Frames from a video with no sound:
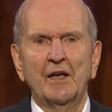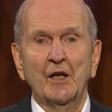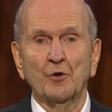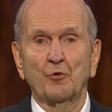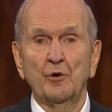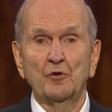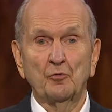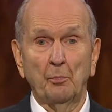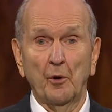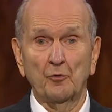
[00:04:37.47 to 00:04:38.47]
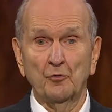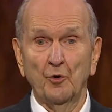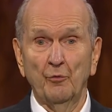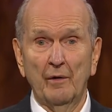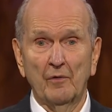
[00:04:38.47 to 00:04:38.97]
increased personal
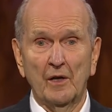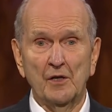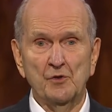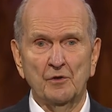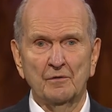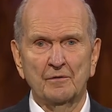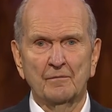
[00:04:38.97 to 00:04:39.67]
revelation,